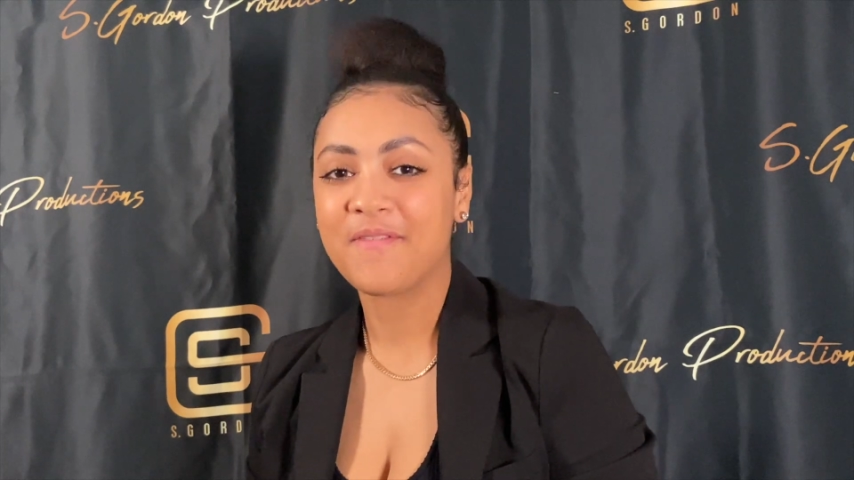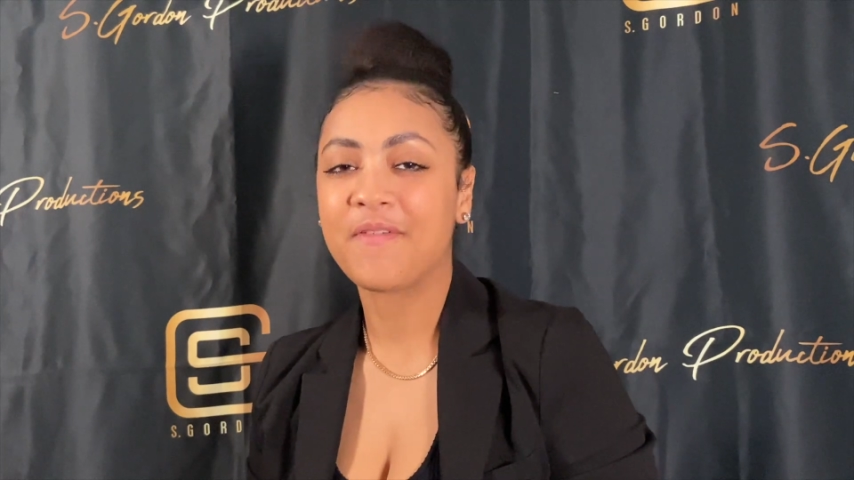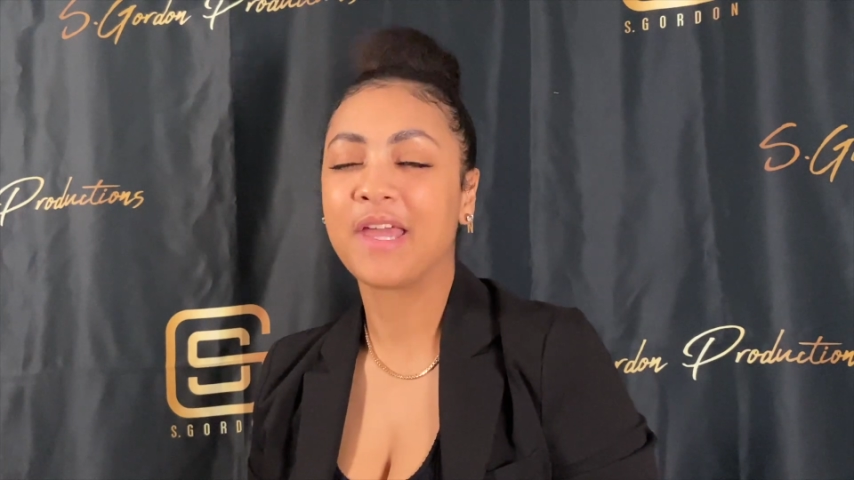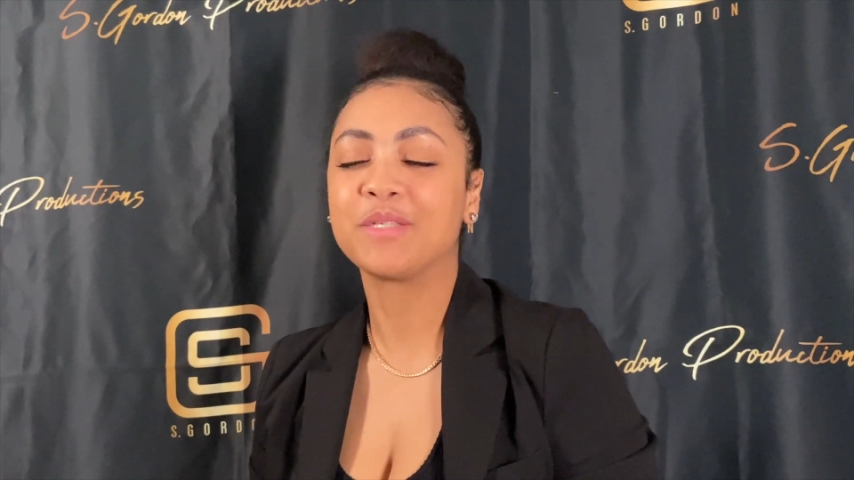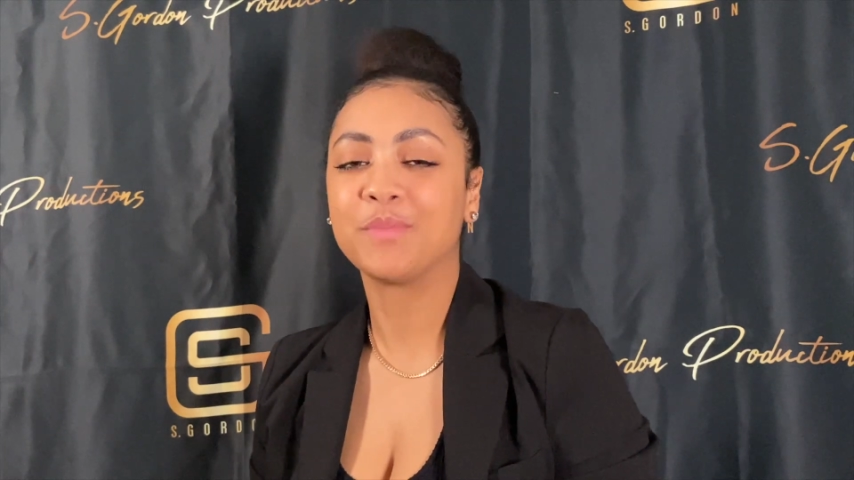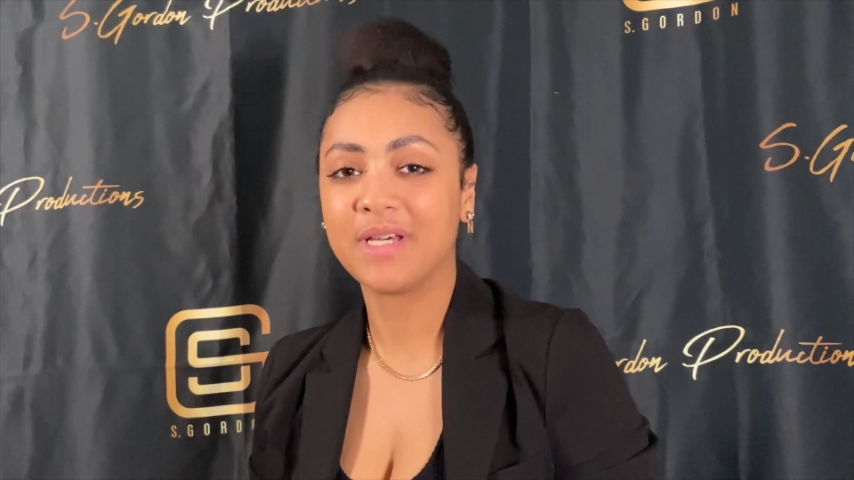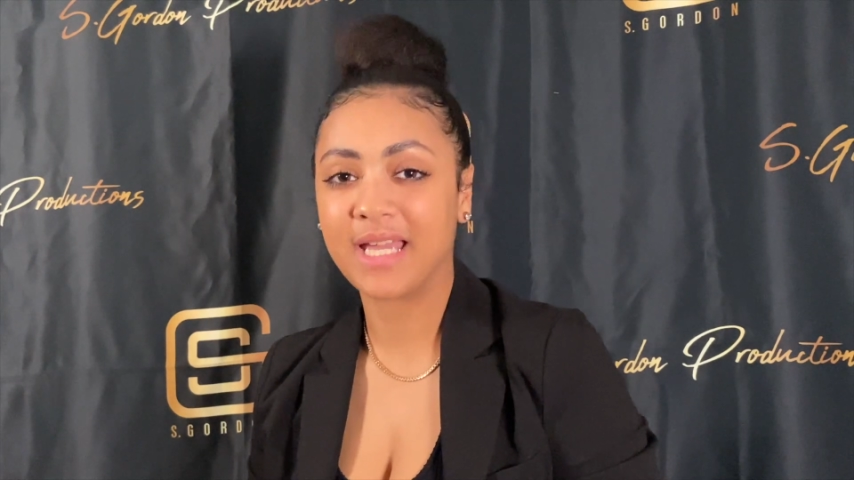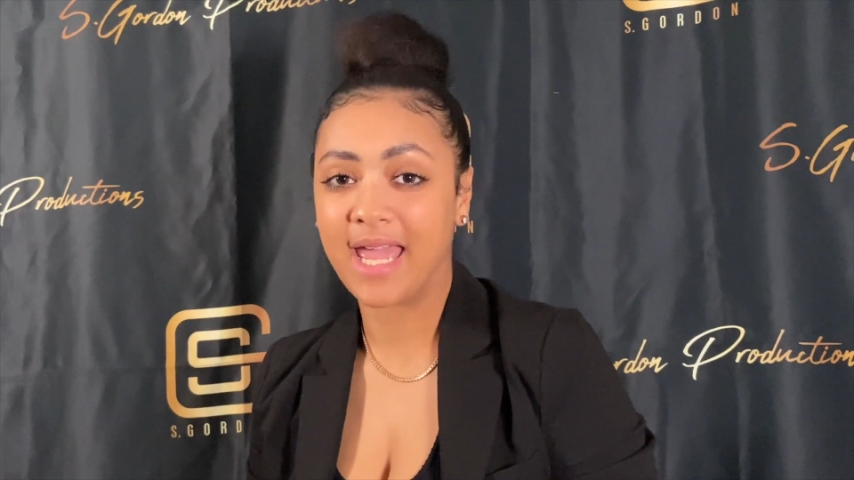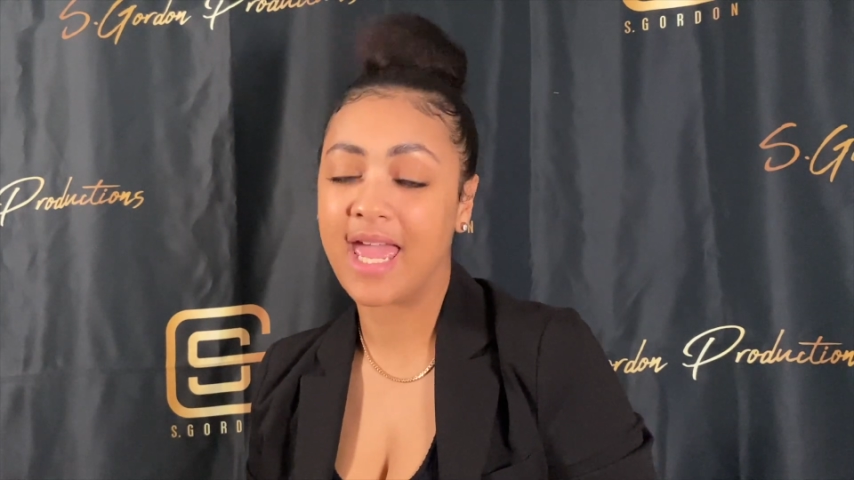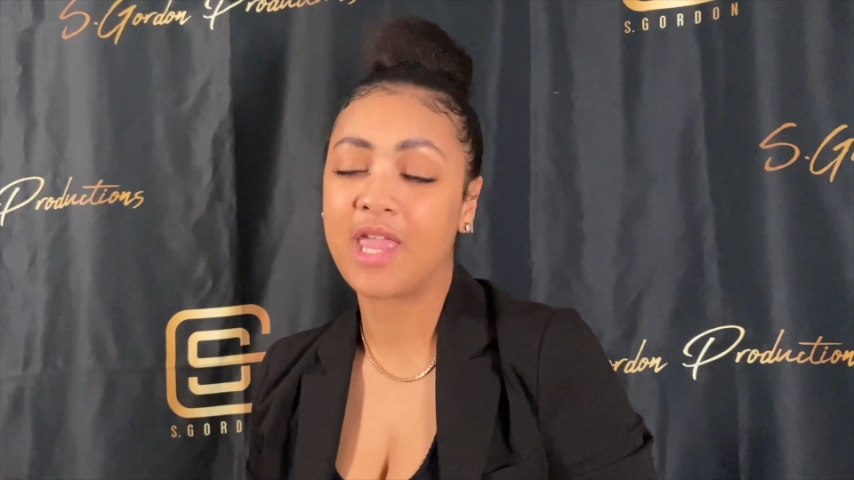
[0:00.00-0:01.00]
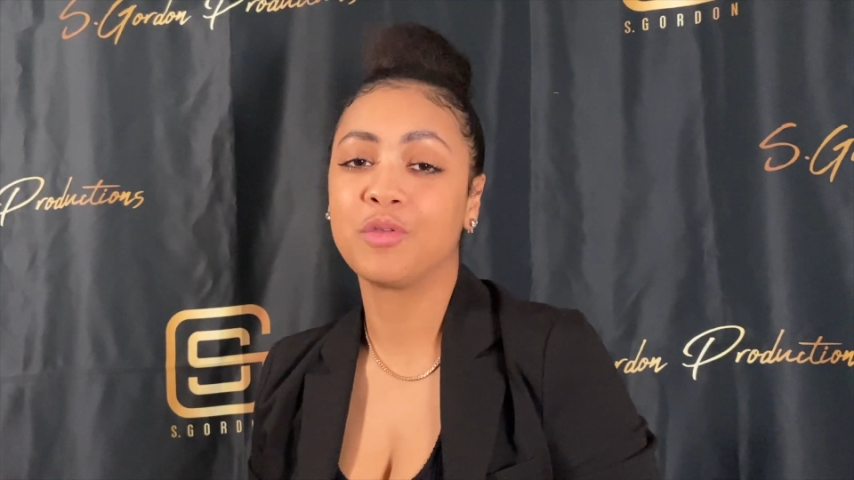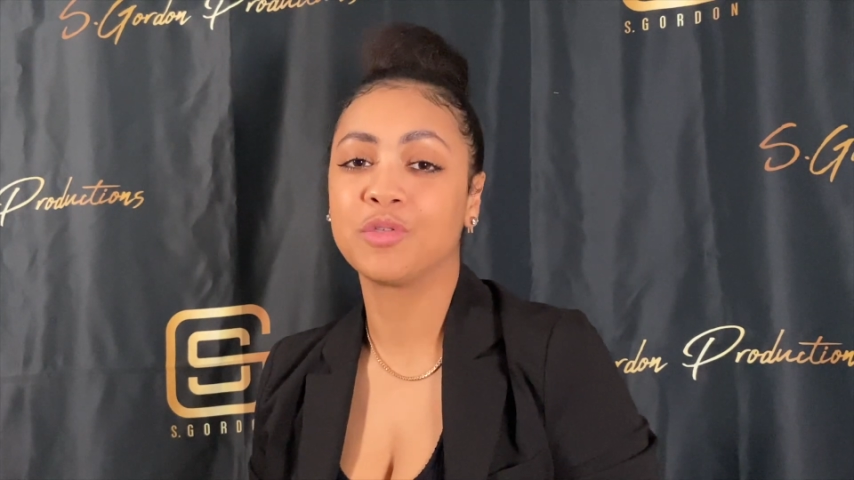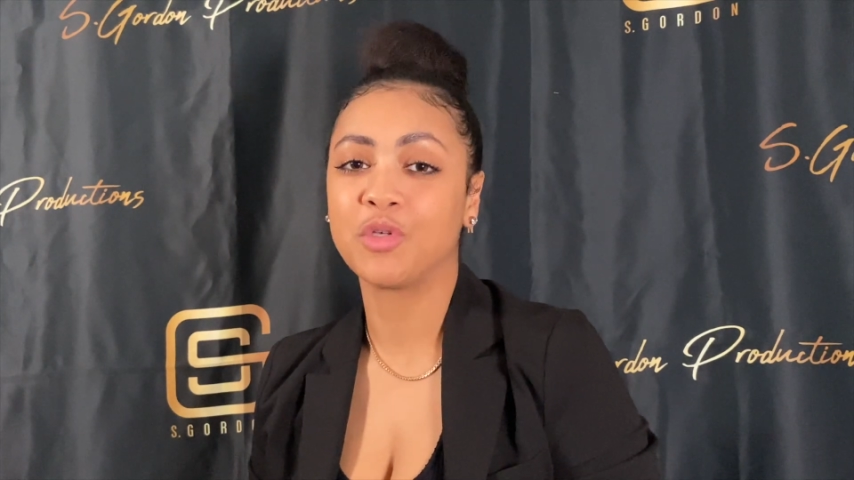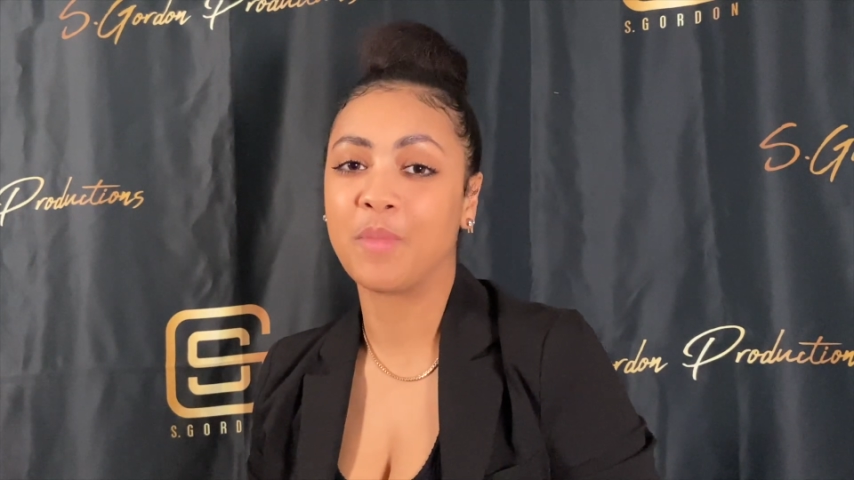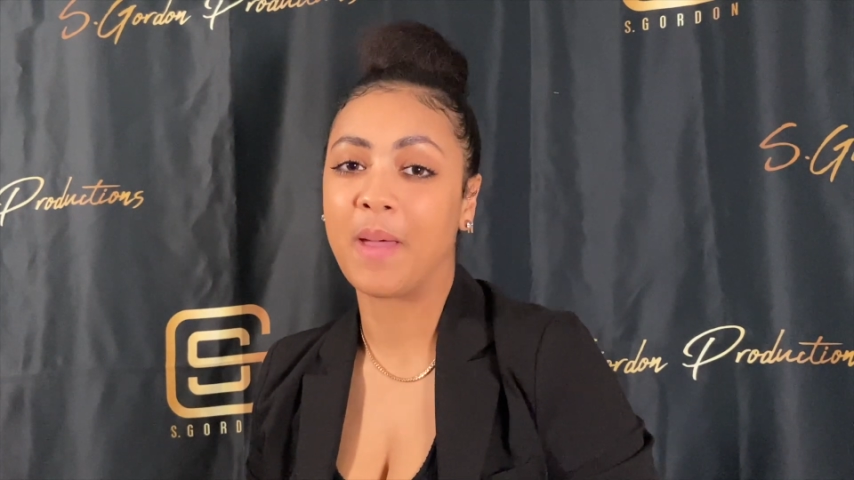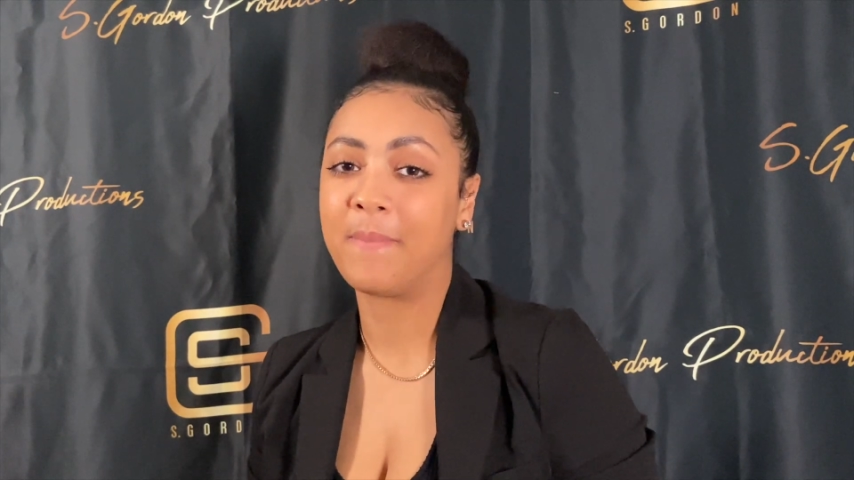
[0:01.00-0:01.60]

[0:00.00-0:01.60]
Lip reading: Facebook, and YouTube at